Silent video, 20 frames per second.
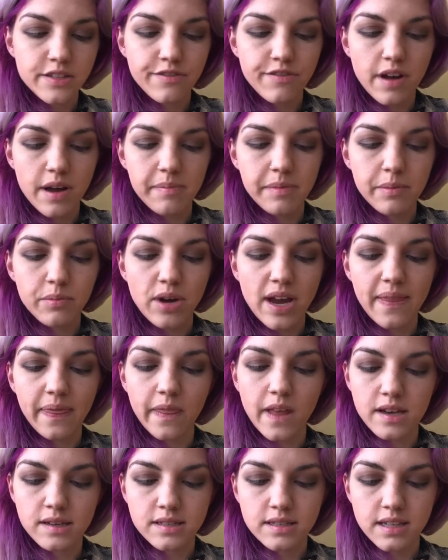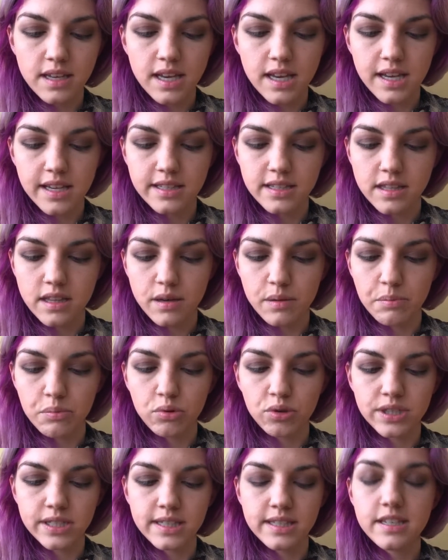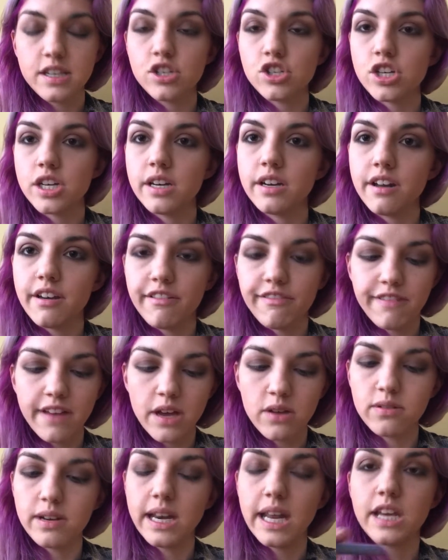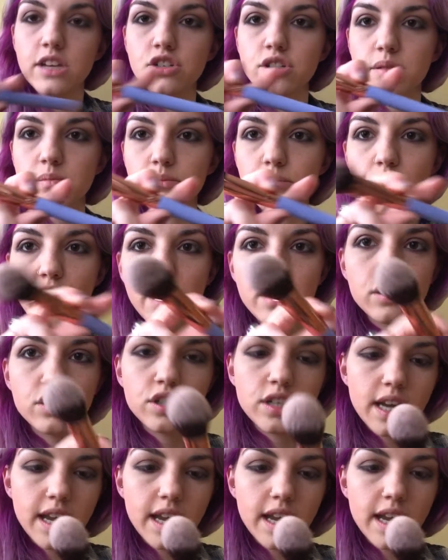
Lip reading: from the brand Luxie. It's the Precision Foundation brush,